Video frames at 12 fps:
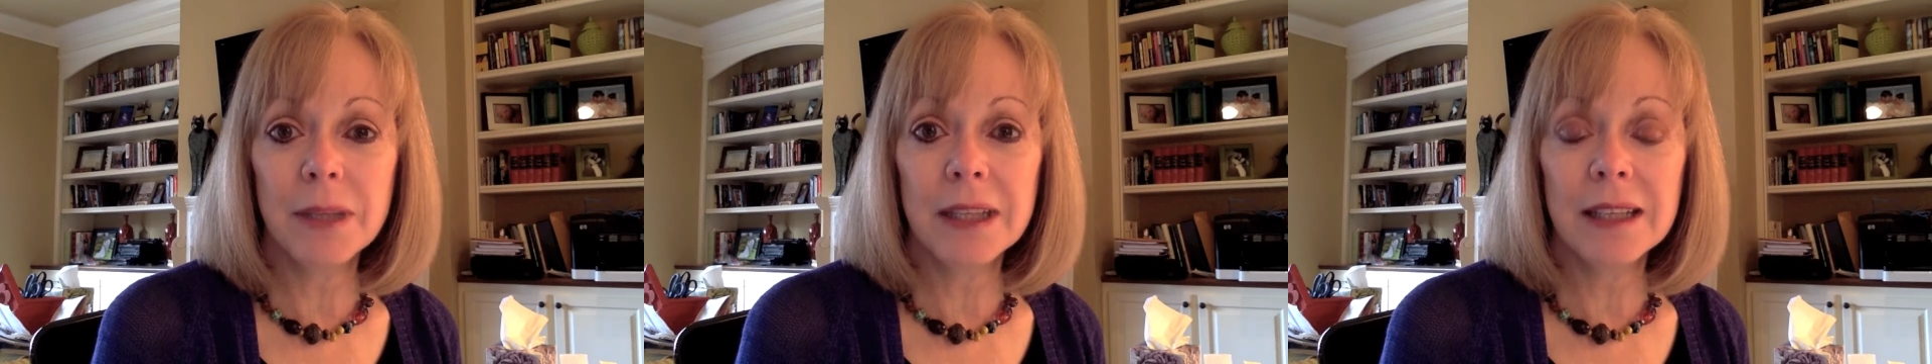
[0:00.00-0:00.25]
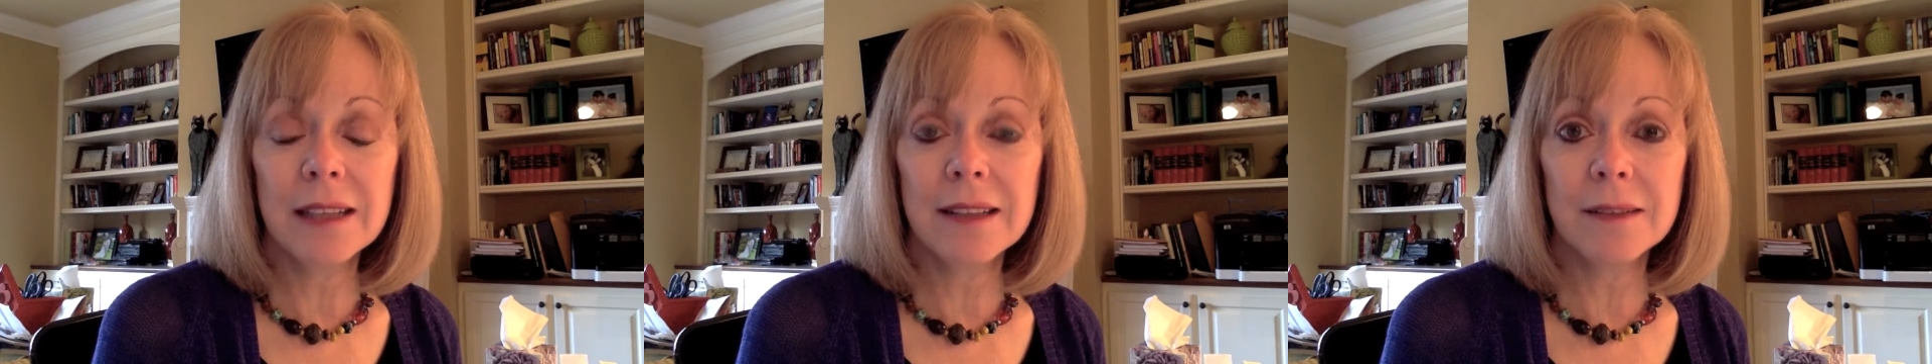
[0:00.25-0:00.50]

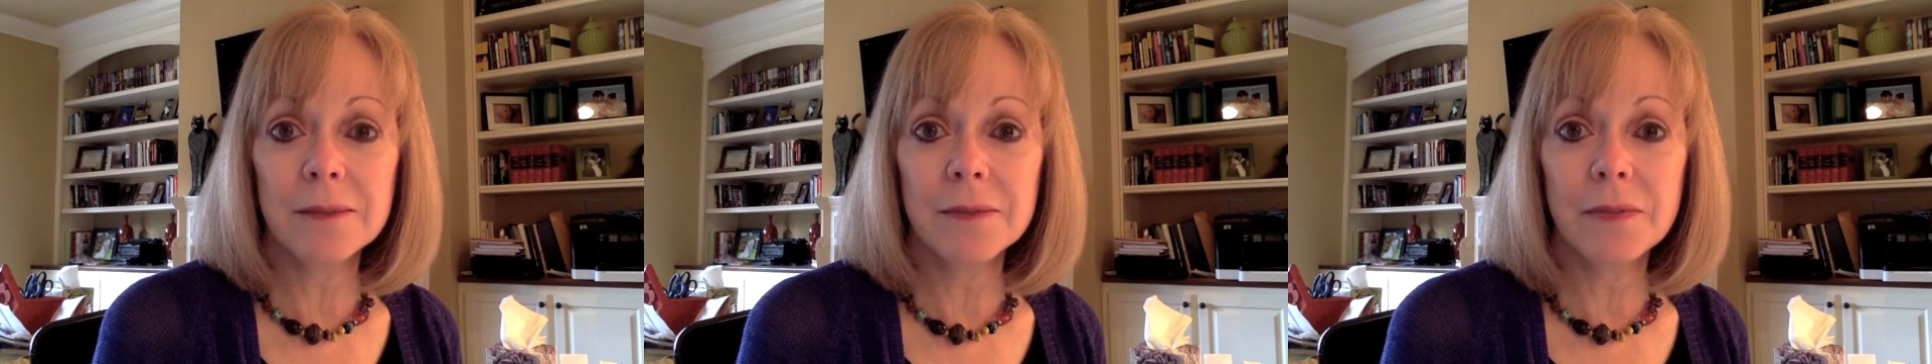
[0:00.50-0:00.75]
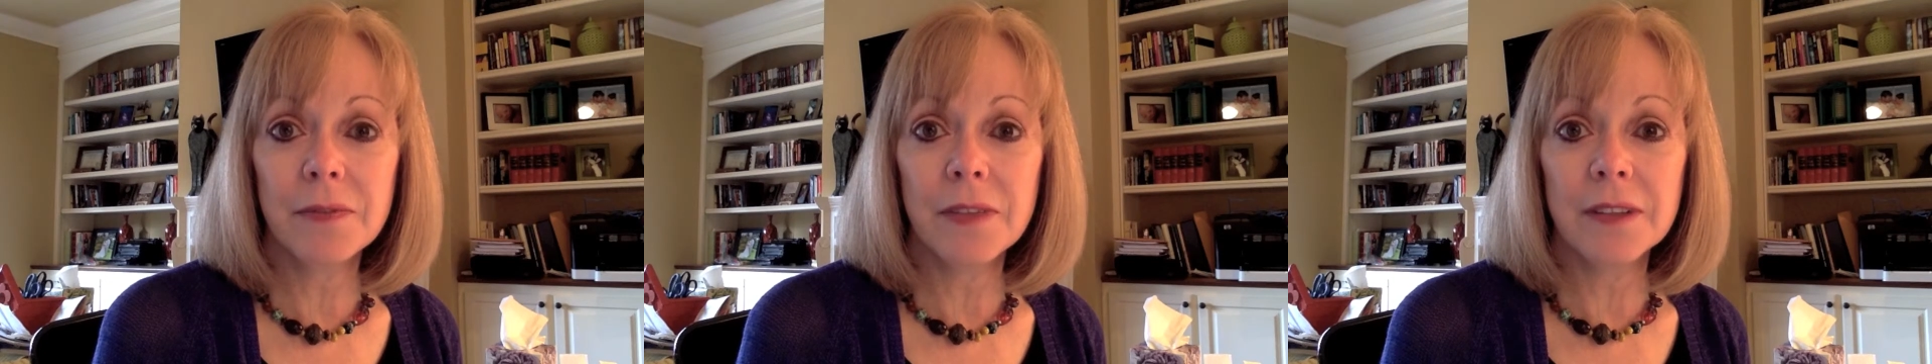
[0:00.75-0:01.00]
being
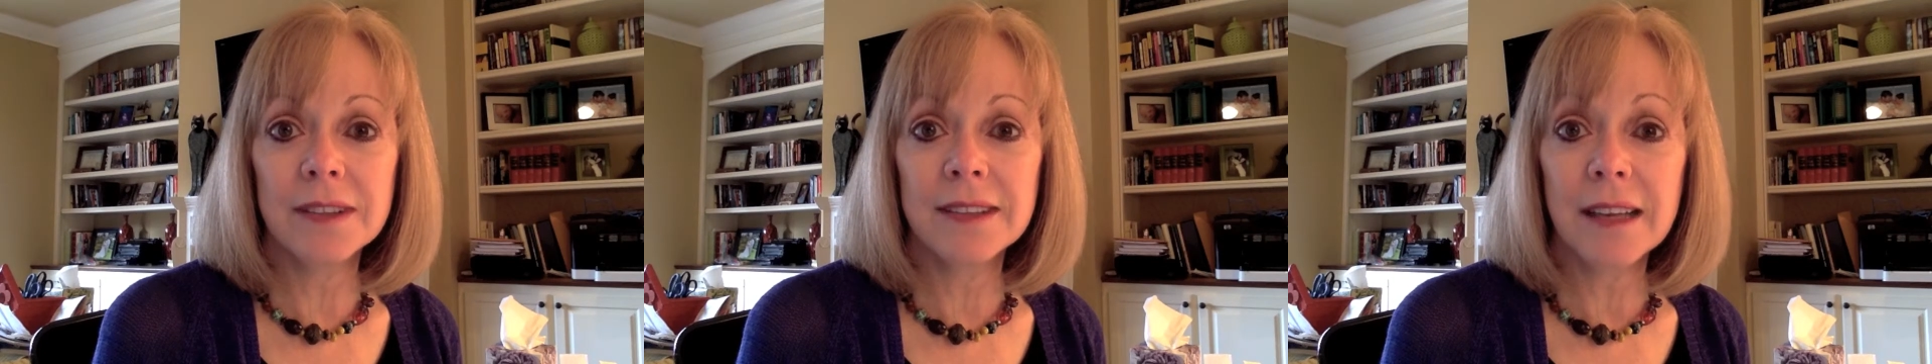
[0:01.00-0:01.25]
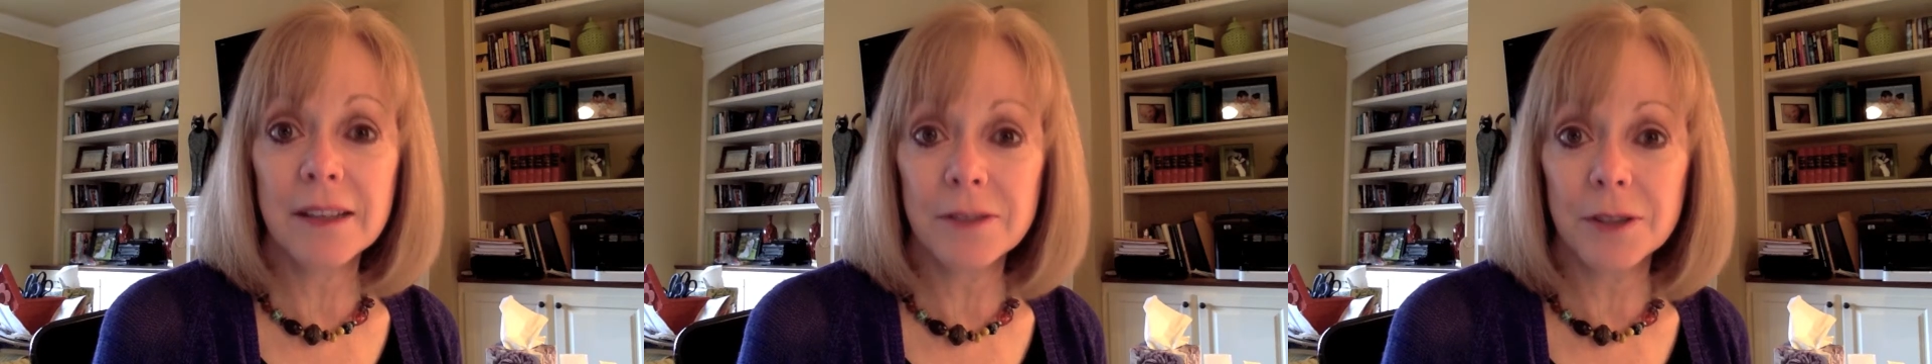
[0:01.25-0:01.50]
the
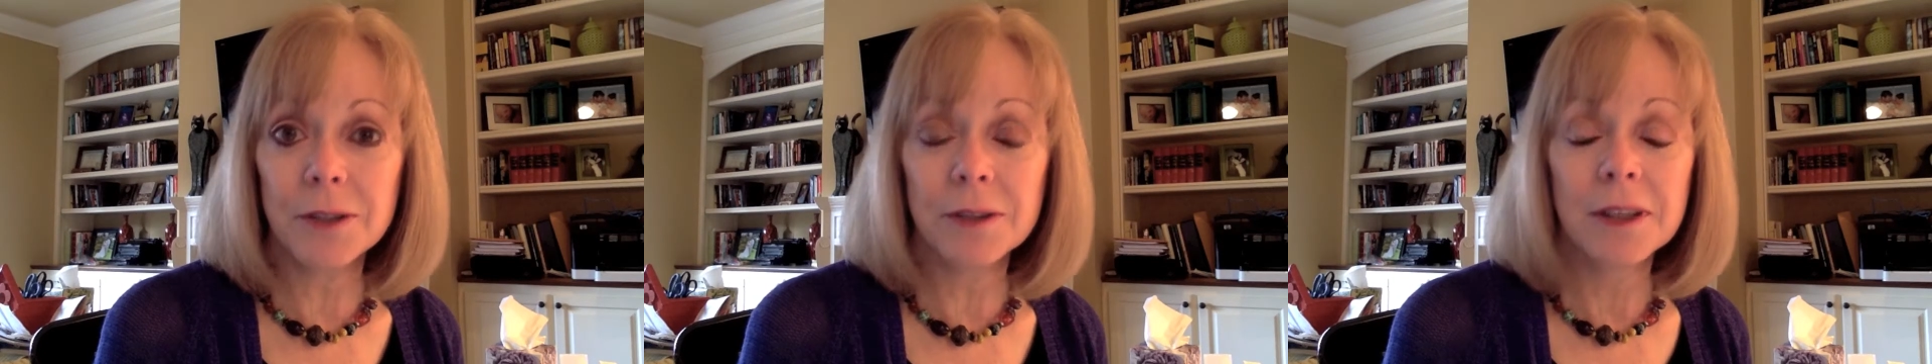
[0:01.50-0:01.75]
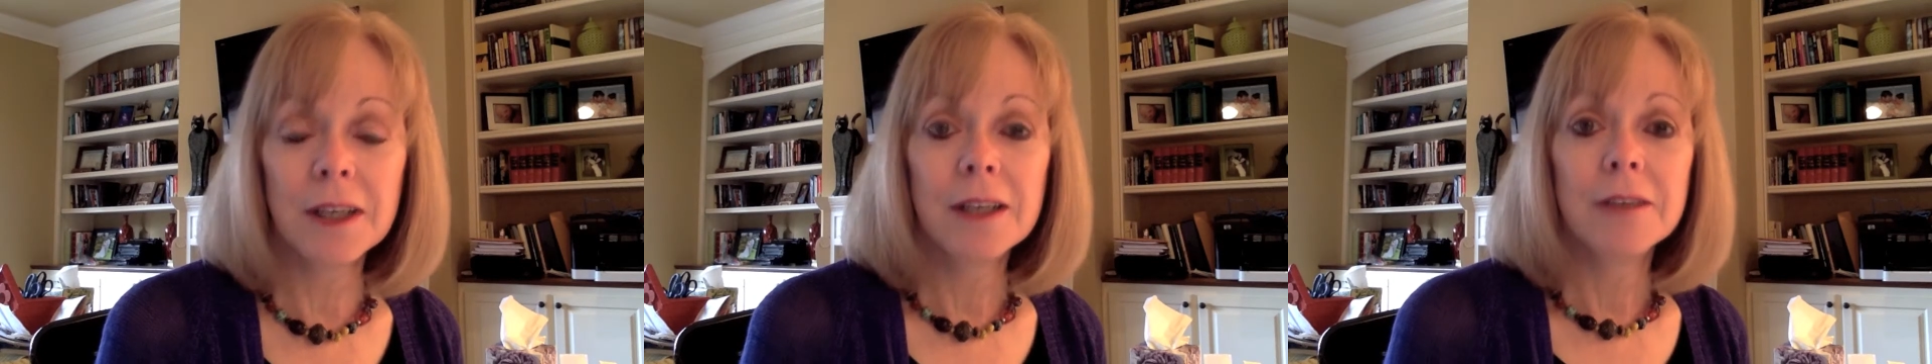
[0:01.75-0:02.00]
savior
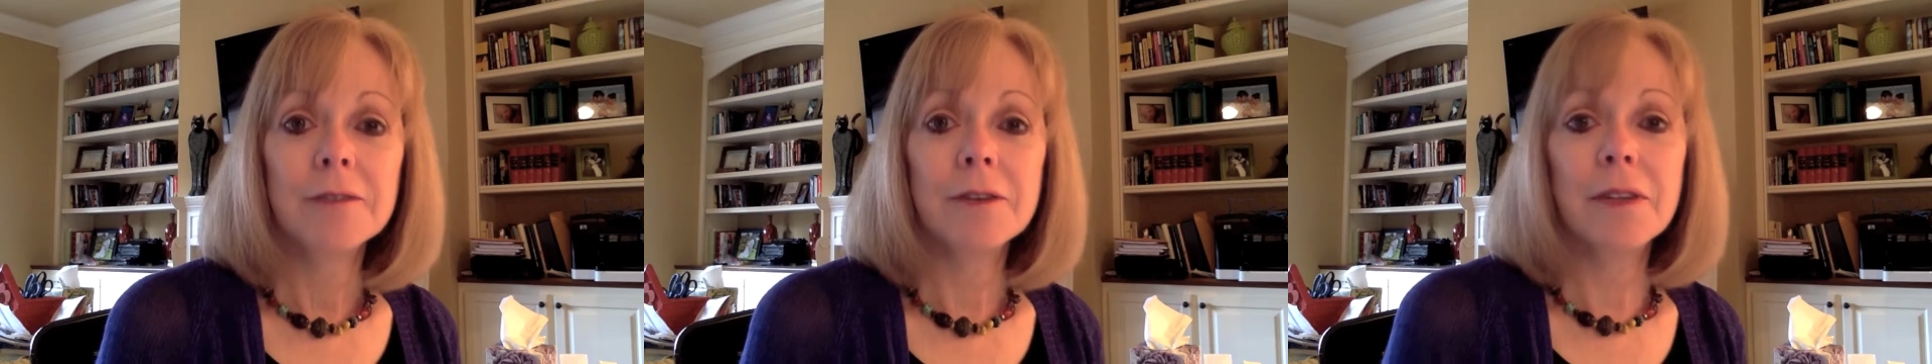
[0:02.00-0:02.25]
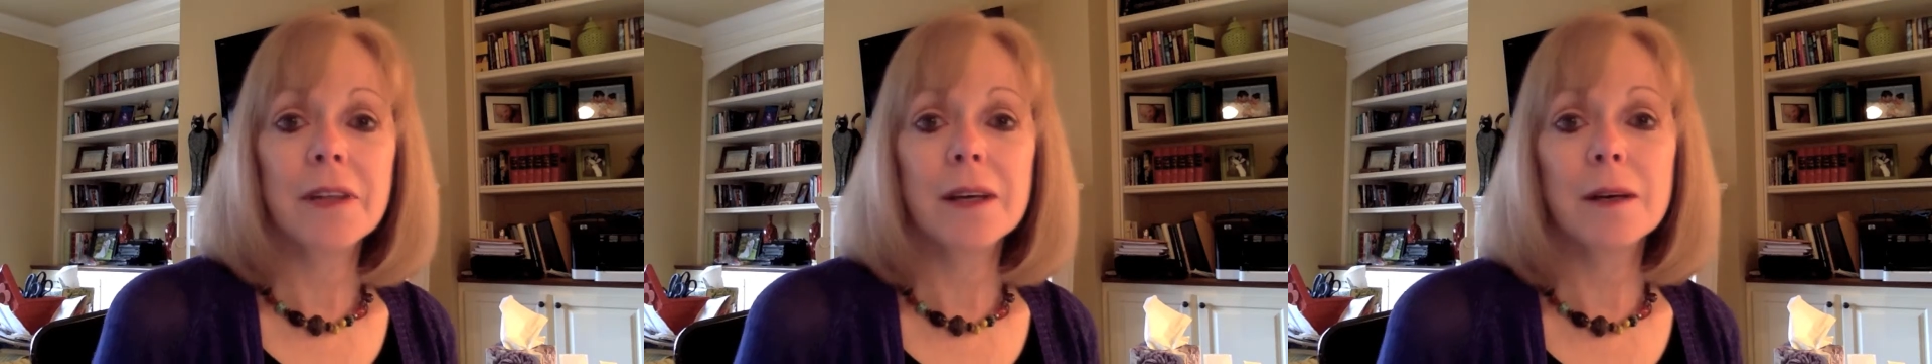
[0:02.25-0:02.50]

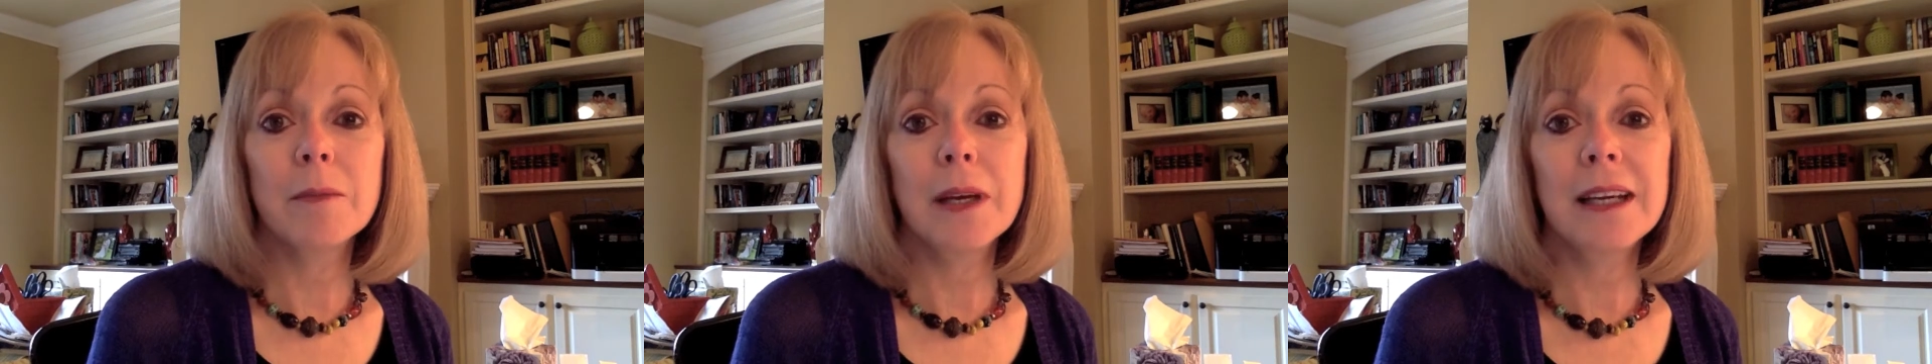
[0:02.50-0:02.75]
for them.